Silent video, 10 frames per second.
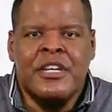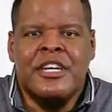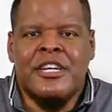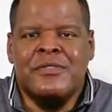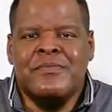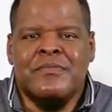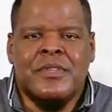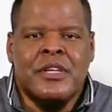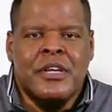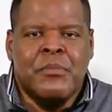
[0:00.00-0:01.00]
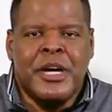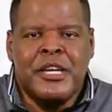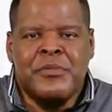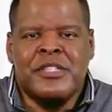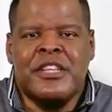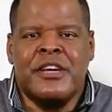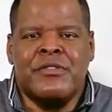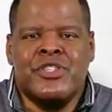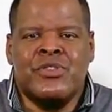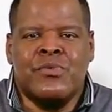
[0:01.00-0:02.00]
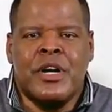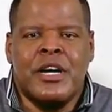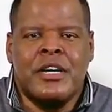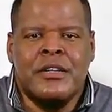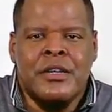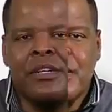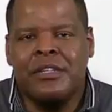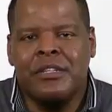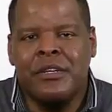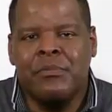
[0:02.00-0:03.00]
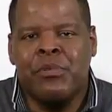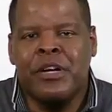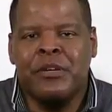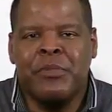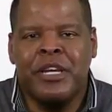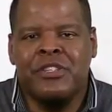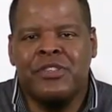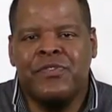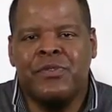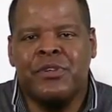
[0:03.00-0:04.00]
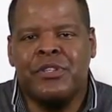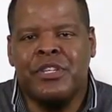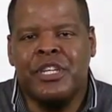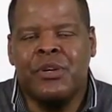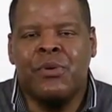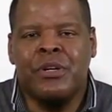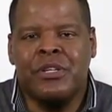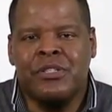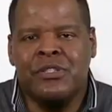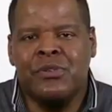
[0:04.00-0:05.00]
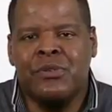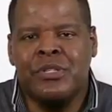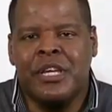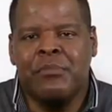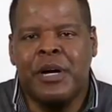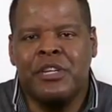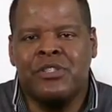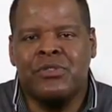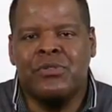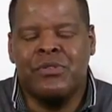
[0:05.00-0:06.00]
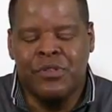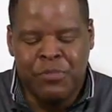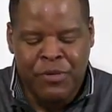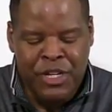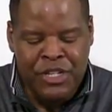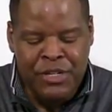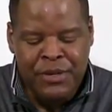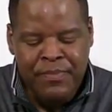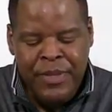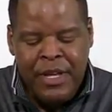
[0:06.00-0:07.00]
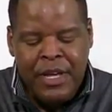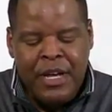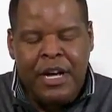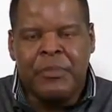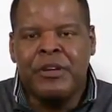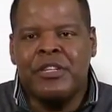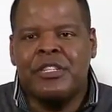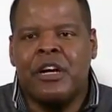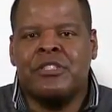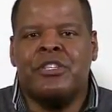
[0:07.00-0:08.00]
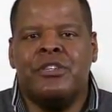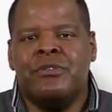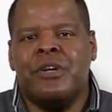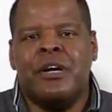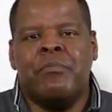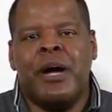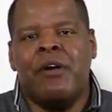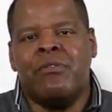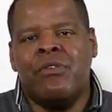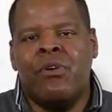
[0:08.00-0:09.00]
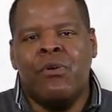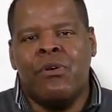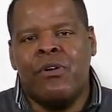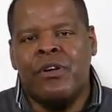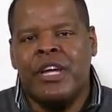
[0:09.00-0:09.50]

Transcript: Hello, my name is Theron Sherrod, product manager for the cordless tools at Bosch Tool Corporation. I'm here to talk to you about CORE